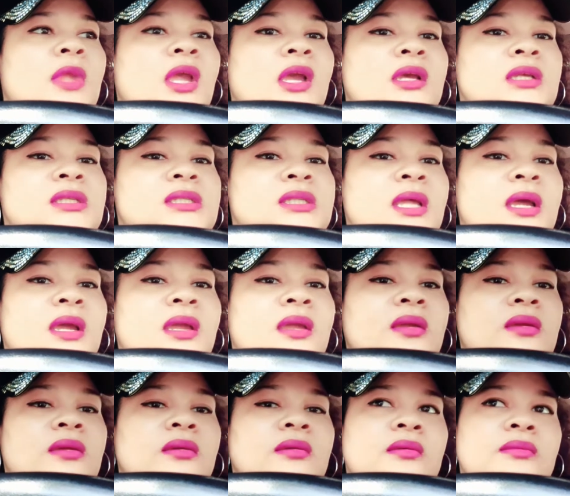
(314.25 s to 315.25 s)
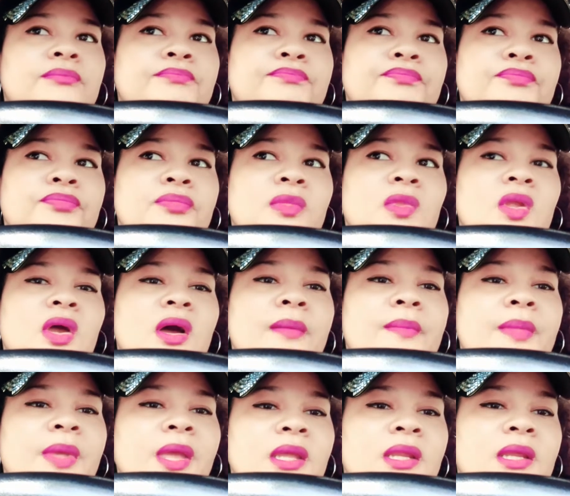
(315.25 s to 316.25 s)
it's like a
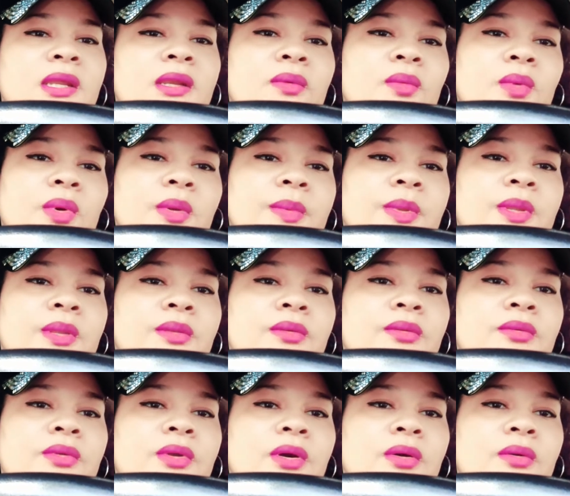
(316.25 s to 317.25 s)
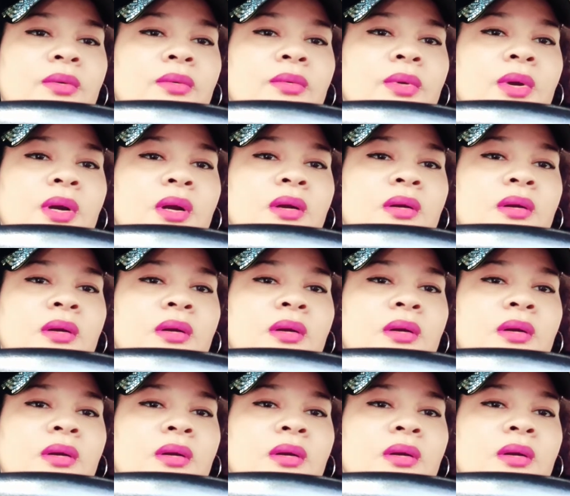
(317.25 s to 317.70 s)
man and a woman, you know,